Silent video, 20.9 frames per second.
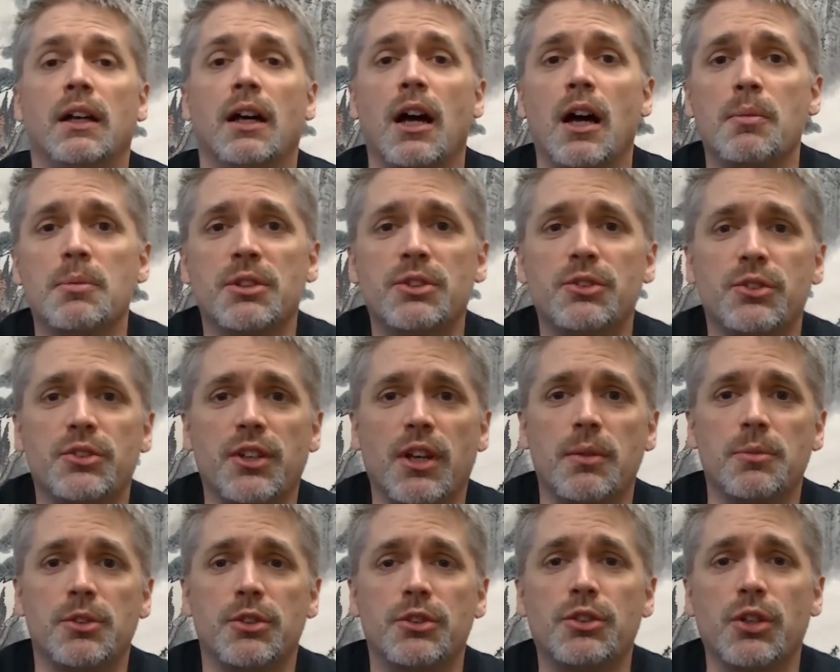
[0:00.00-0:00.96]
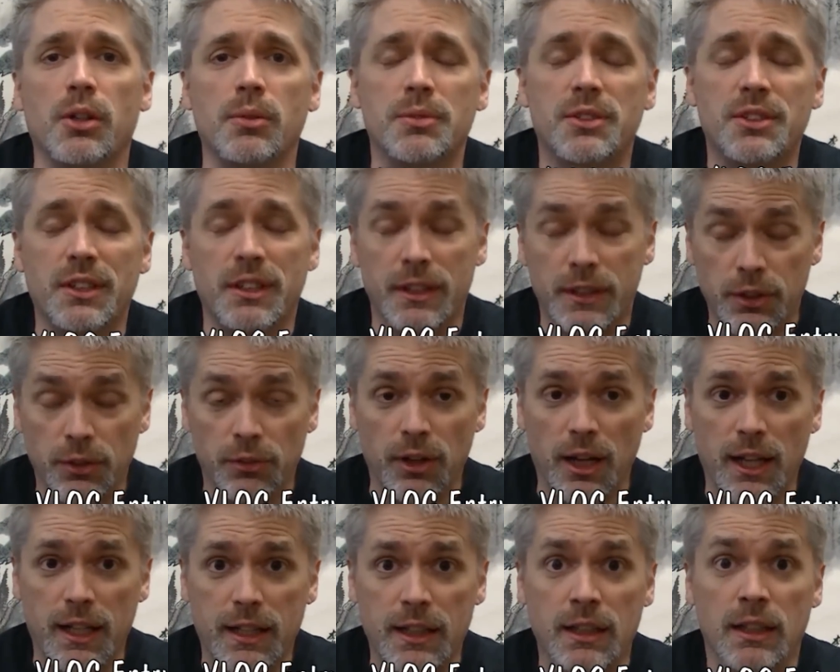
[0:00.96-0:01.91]
I'm Mr. James at Charm City
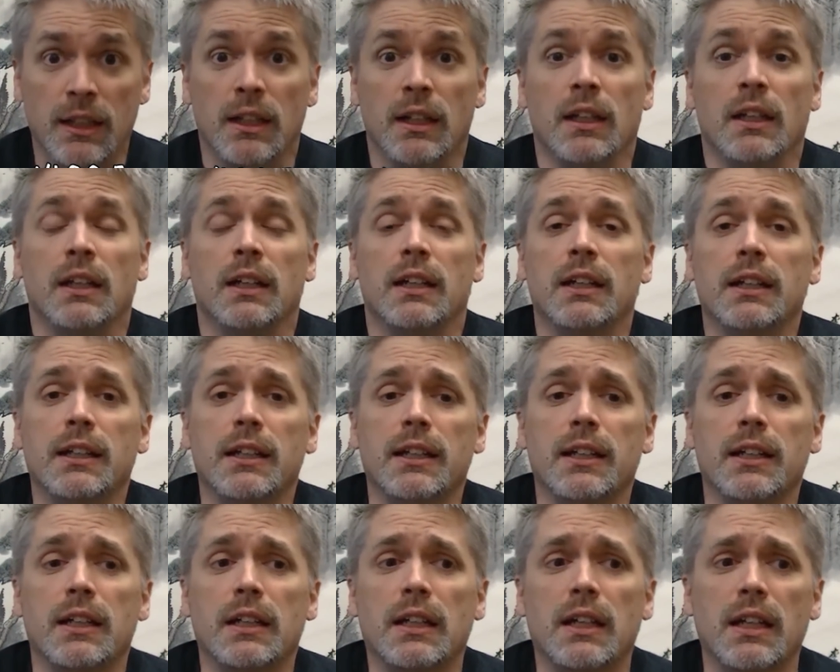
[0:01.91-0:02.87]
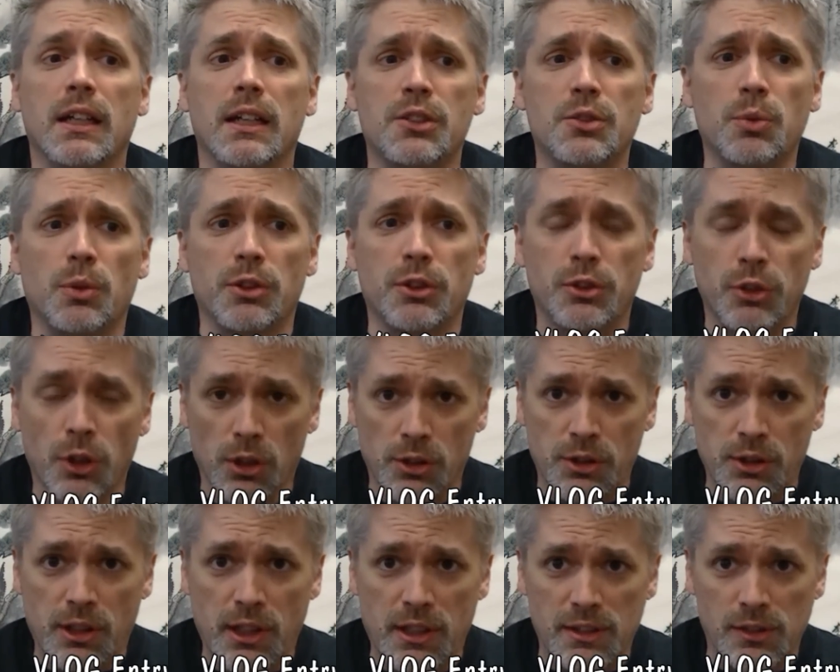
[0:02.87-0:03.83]
Karate. I just wanted to talk
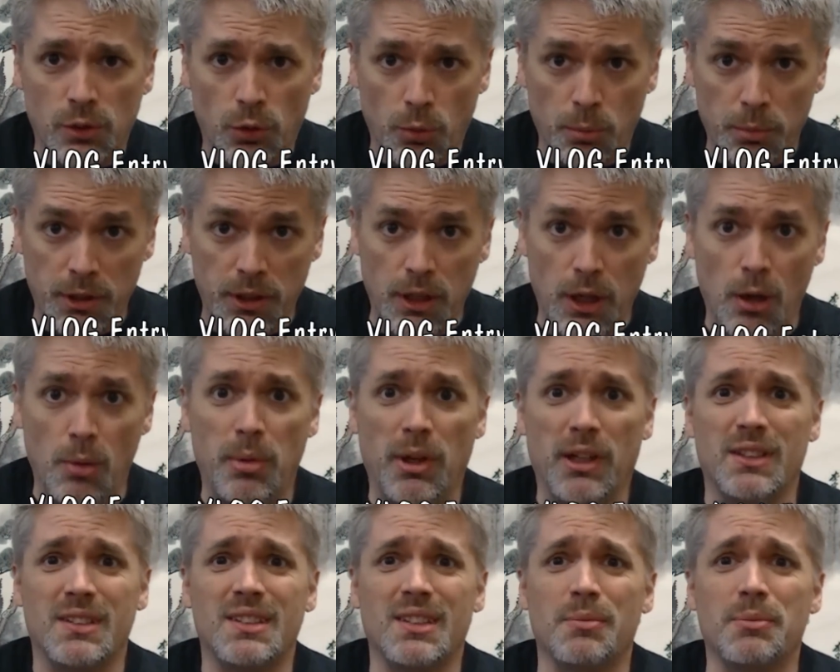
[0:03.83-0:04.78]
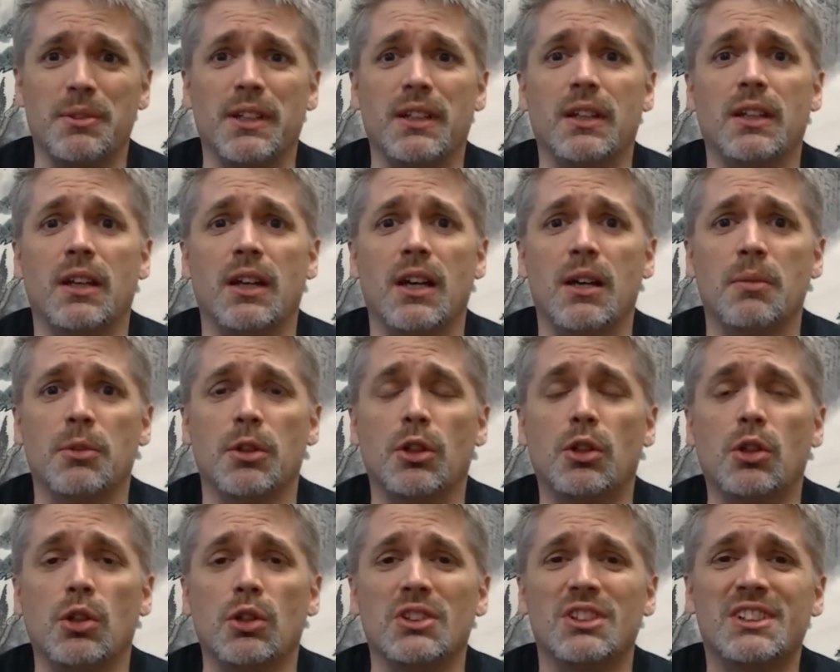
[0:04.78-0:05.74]
to you guys a little bit about something I'm going to
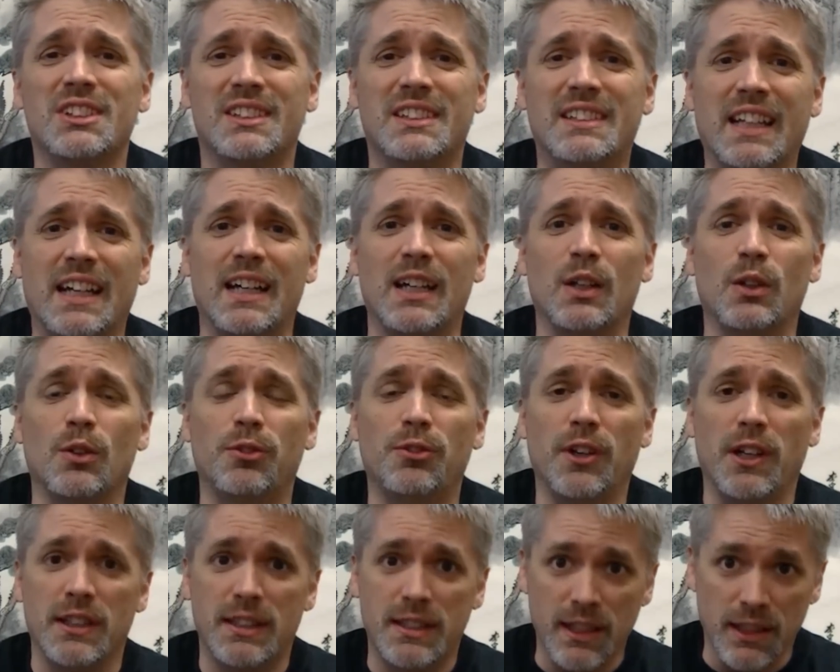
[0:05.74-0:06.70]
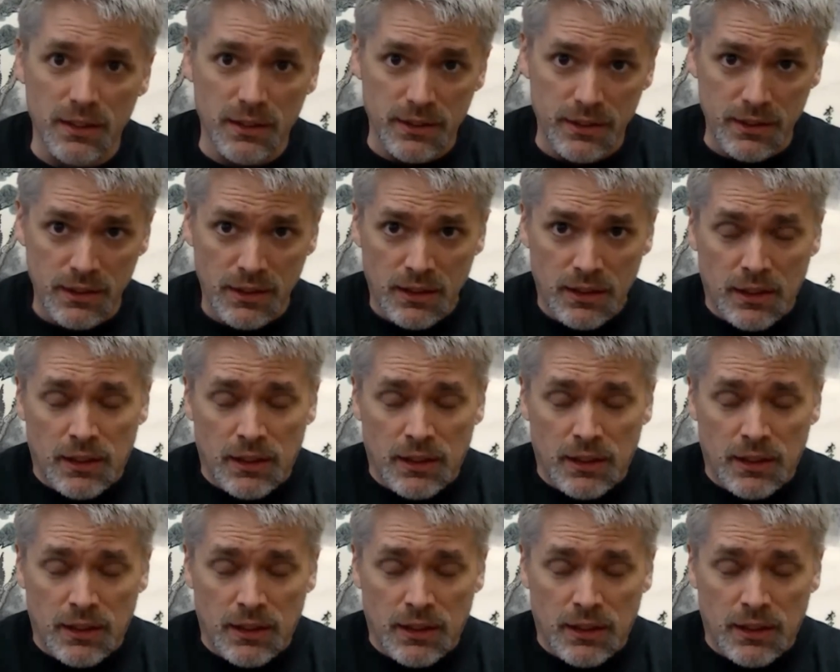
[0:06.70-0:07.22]
call style fidelity.